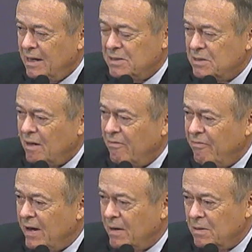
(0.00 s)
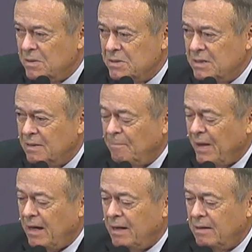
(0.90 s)
He saw fingers and,
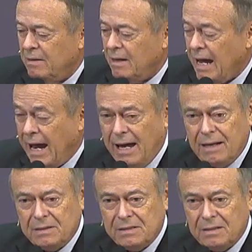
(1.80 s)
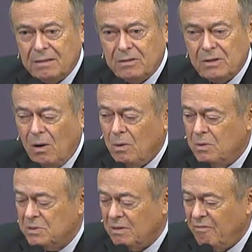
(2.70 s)
and uh, hands and
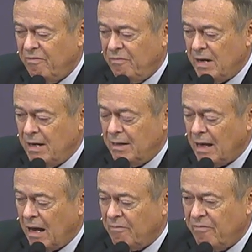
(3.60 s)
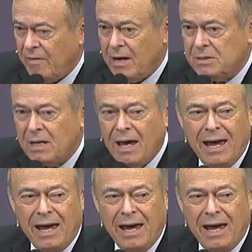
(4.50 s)
toes and feet and face,